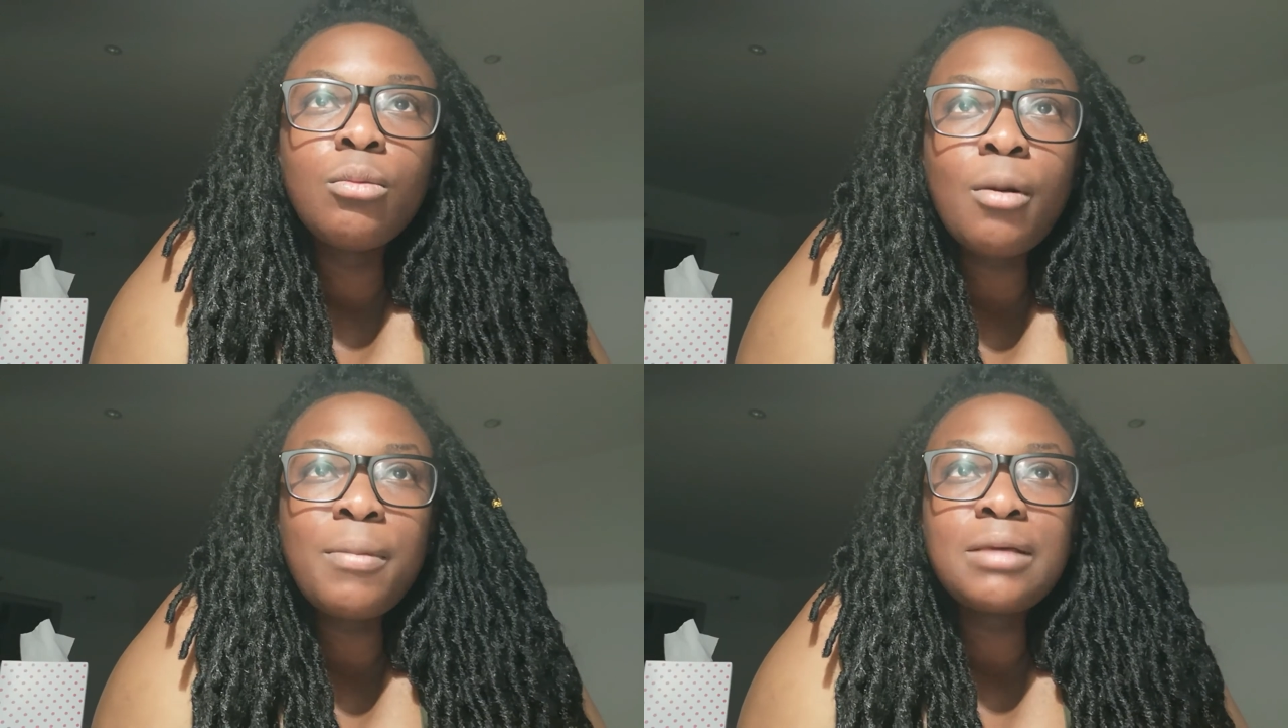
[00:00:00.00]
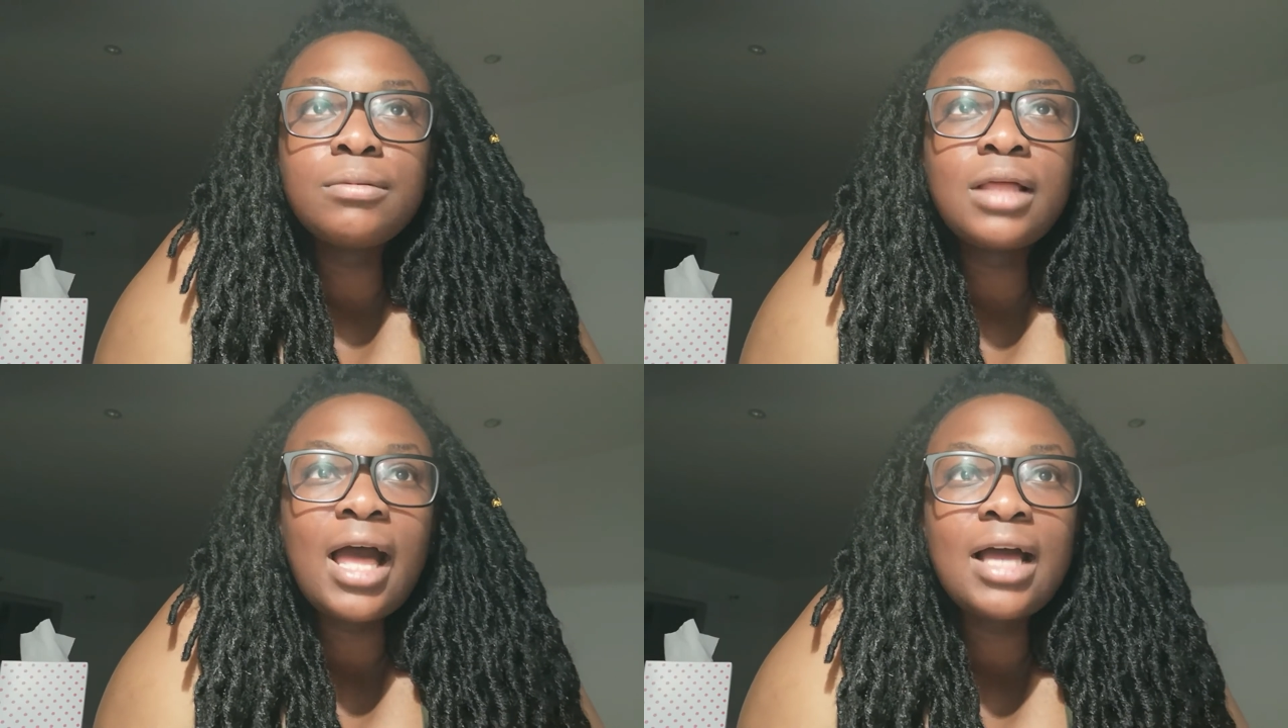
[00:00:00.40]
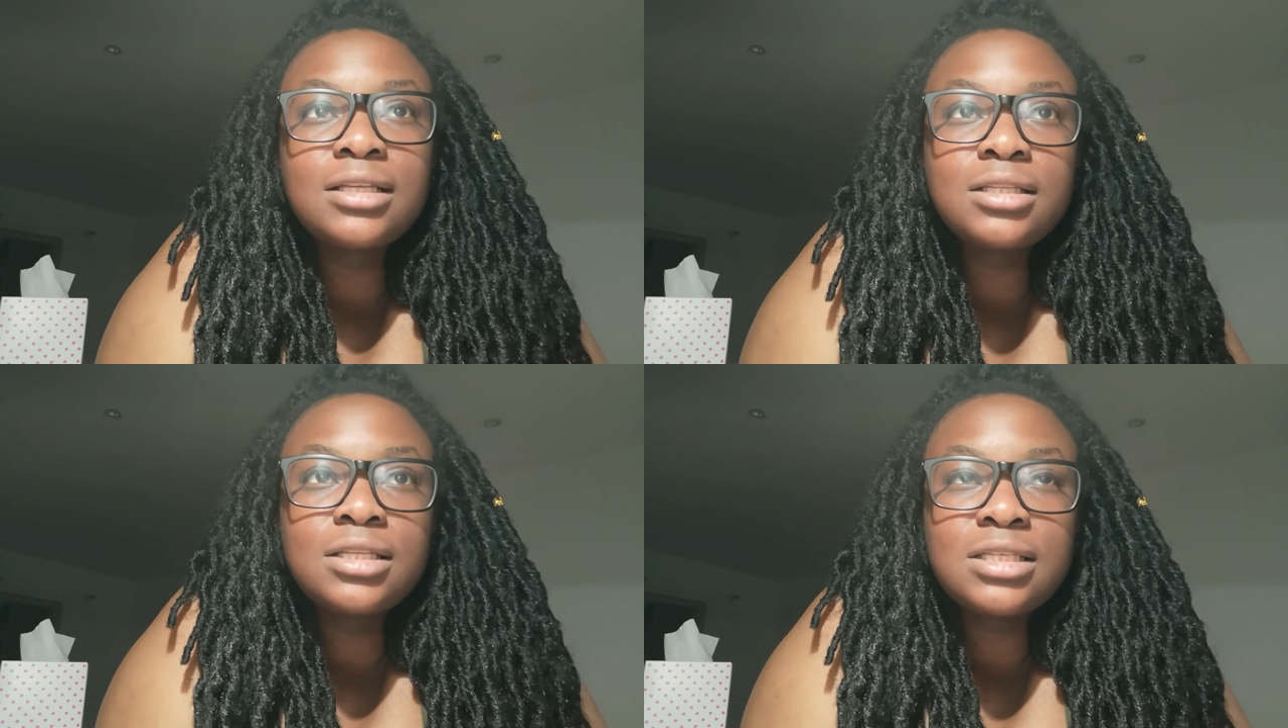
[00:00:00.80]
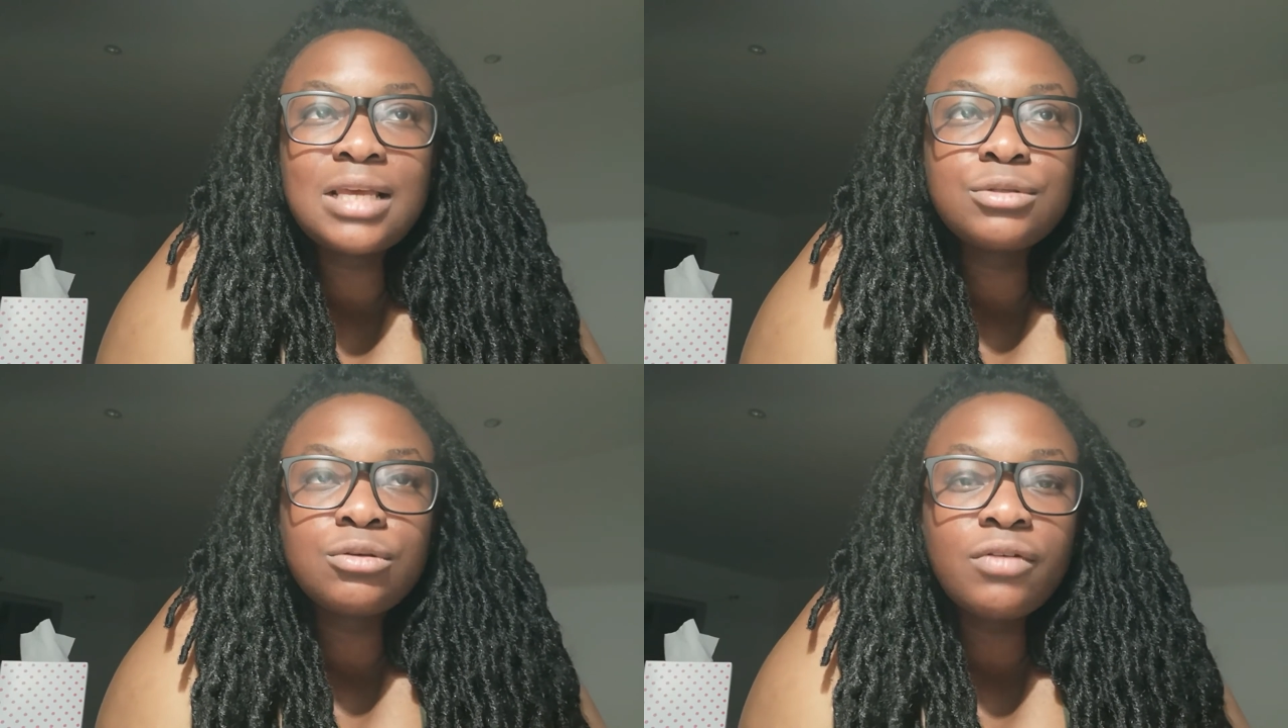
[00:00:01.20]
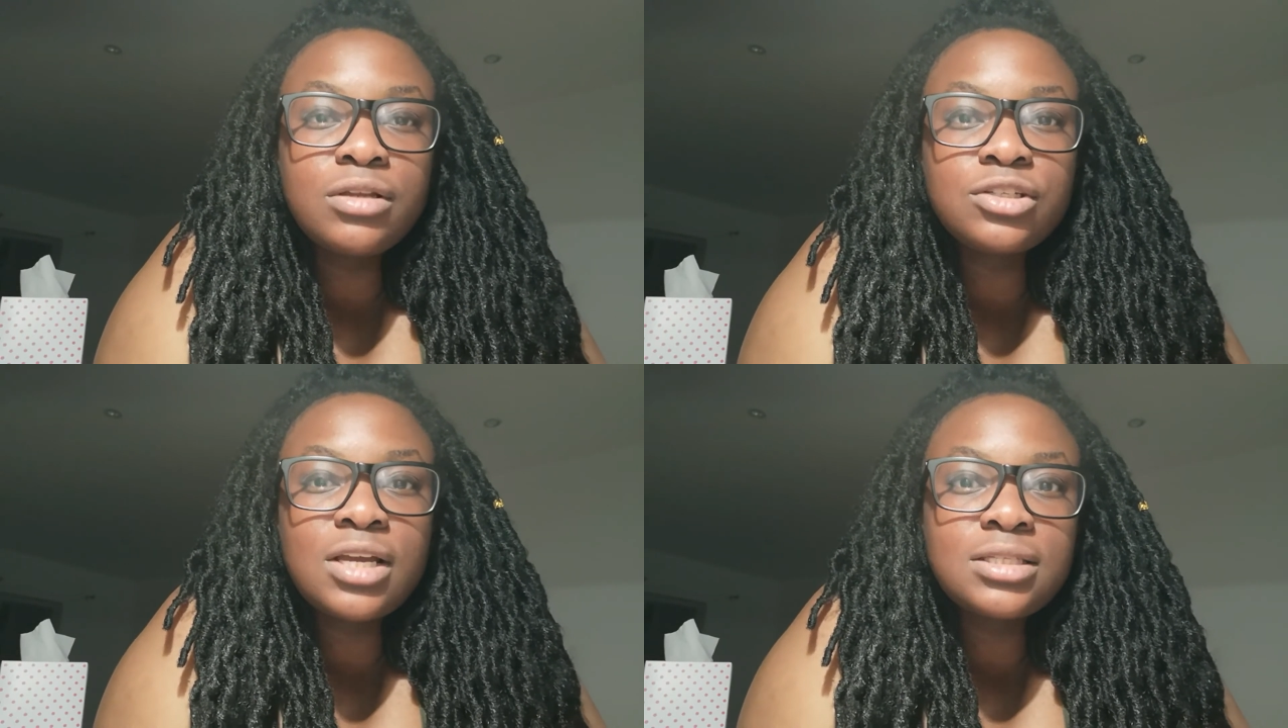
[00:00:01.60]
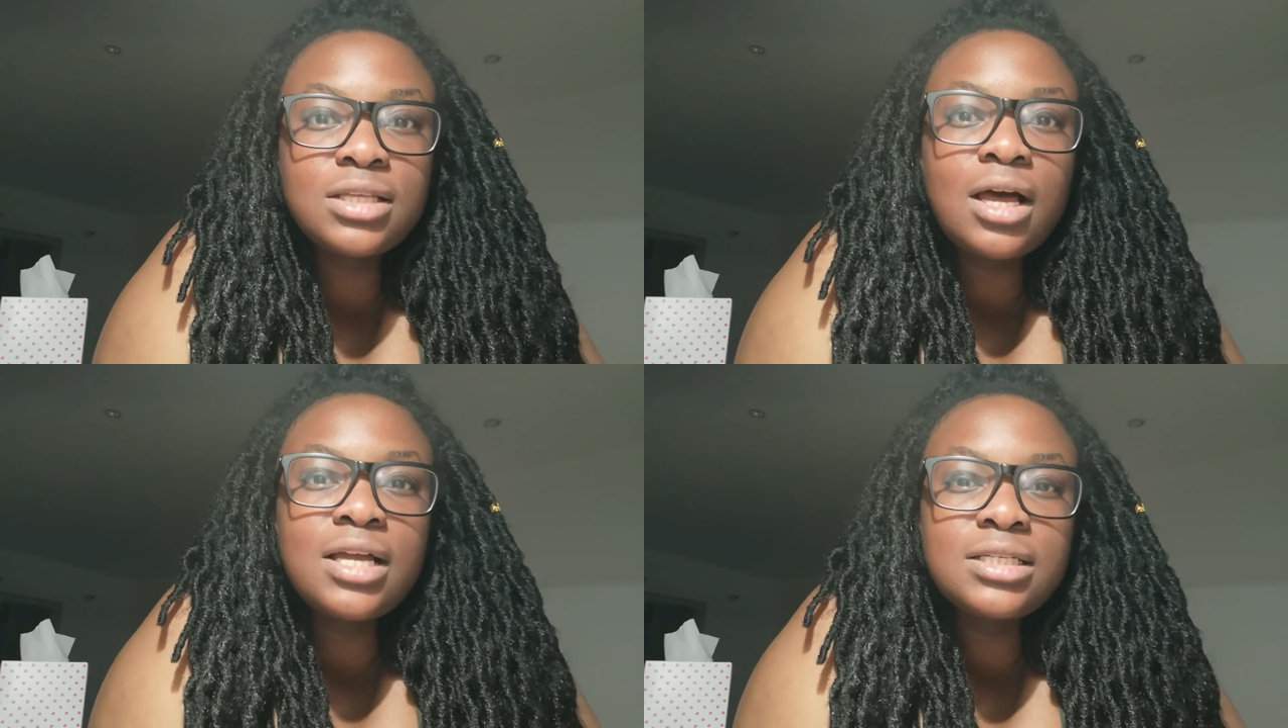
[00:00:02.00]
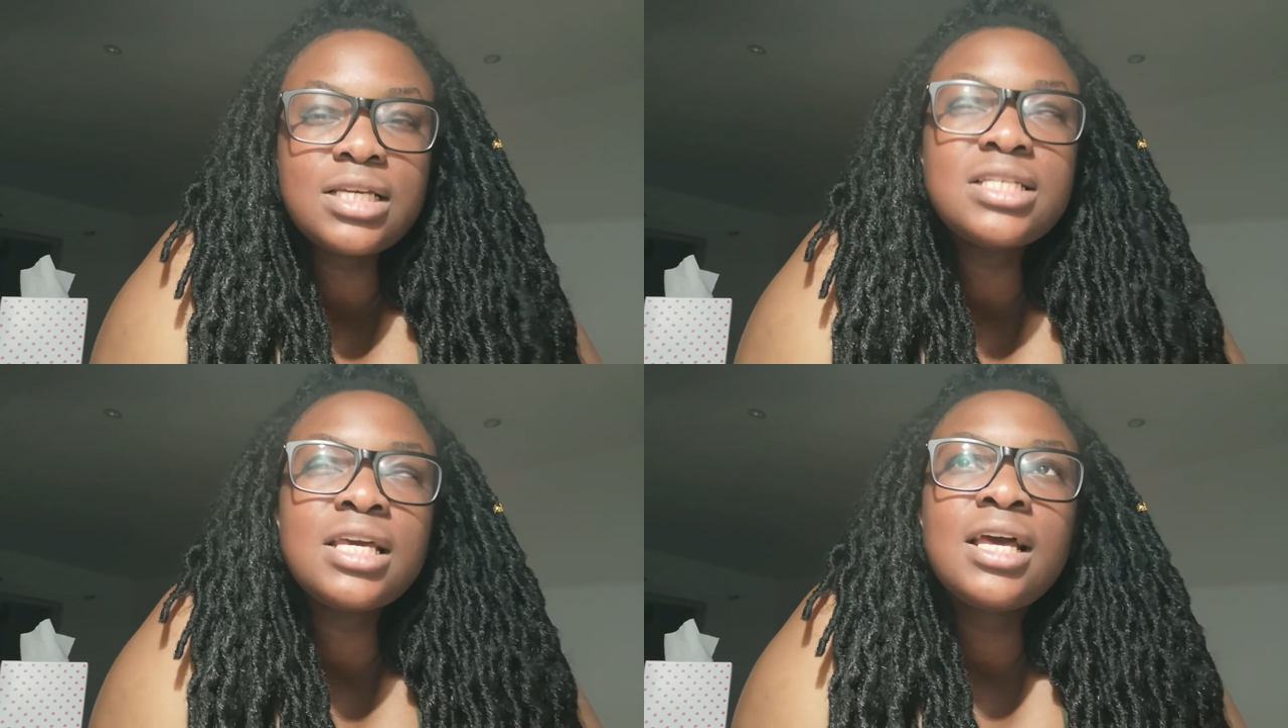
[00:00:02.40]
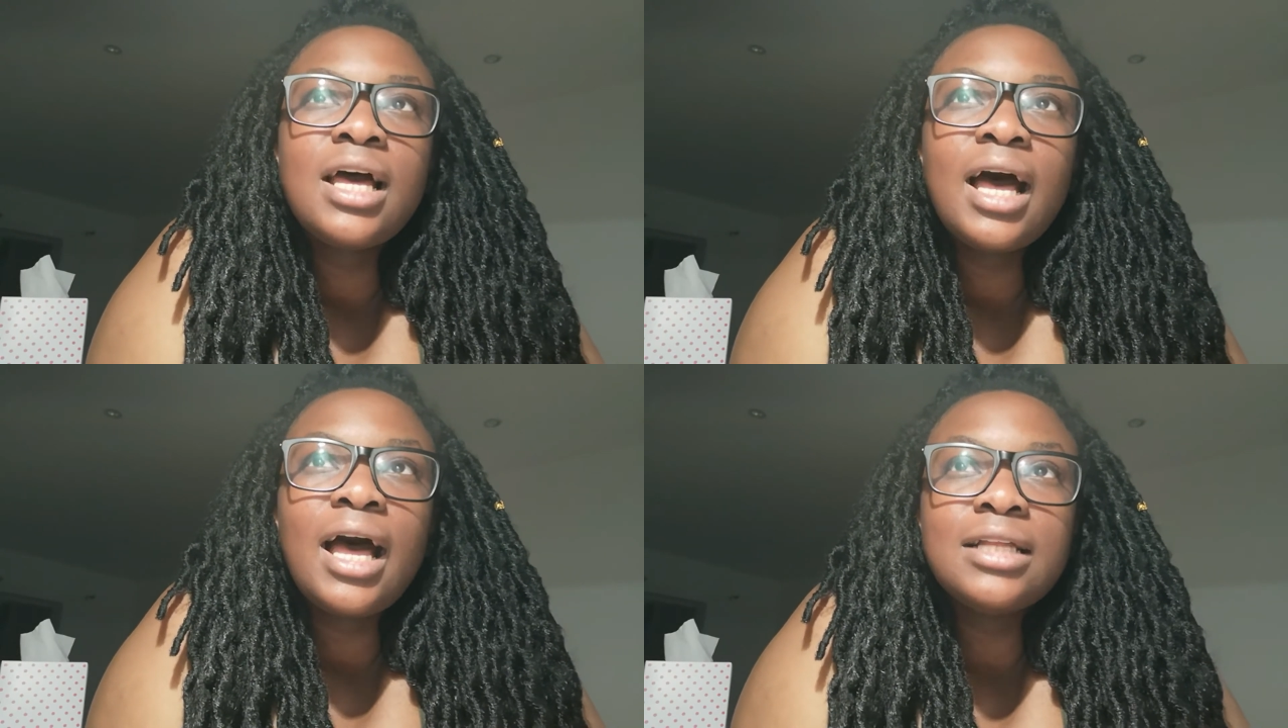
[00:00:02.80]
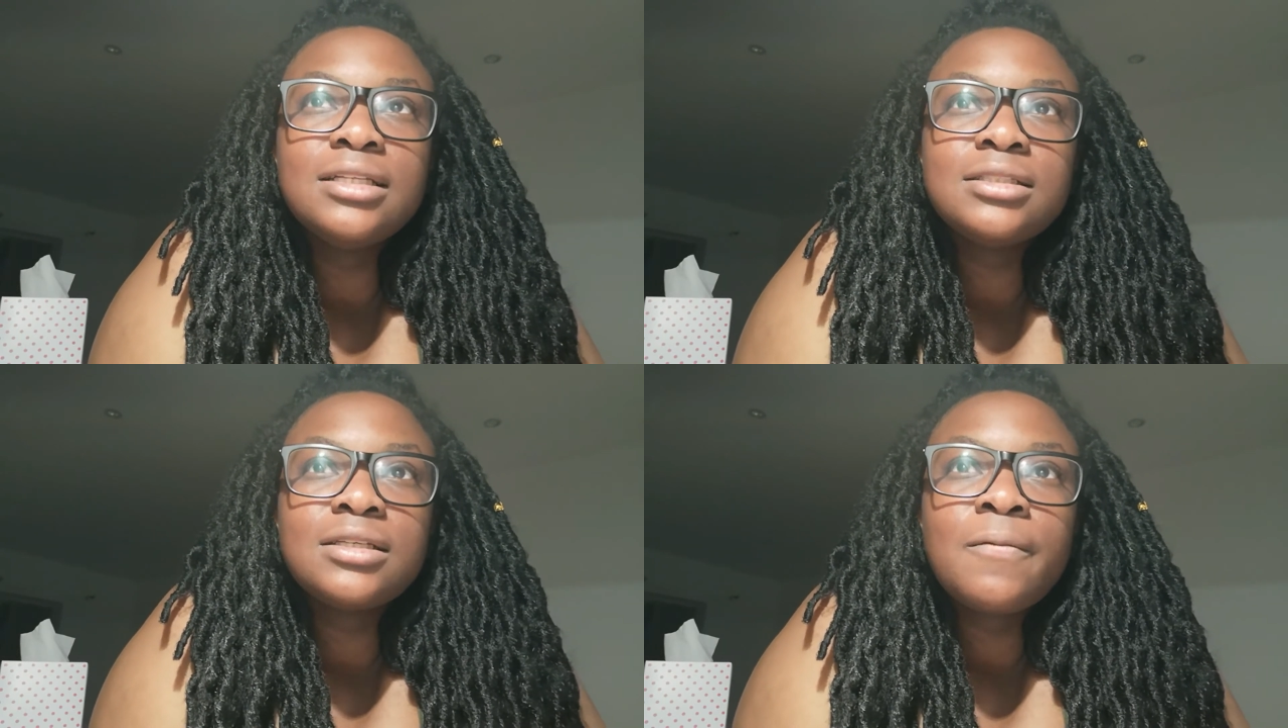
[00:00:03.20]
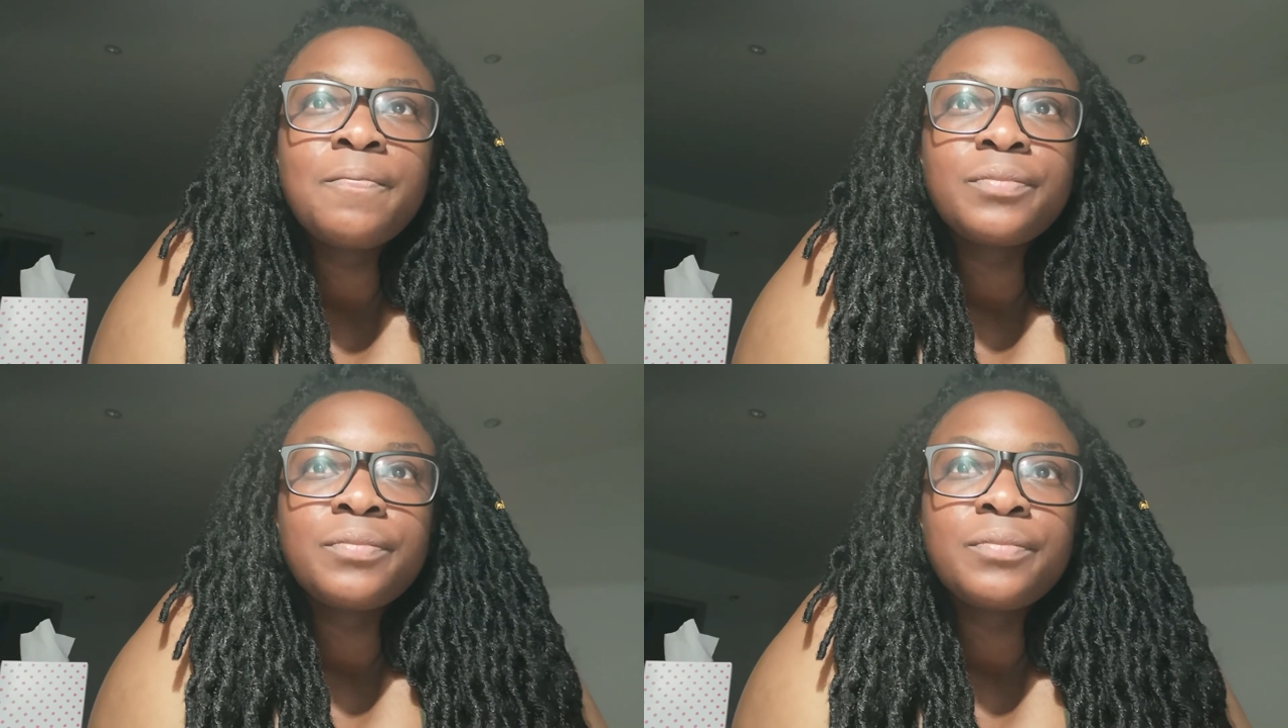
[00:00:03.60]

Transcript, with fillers: were people that had the same sort of interests that I did and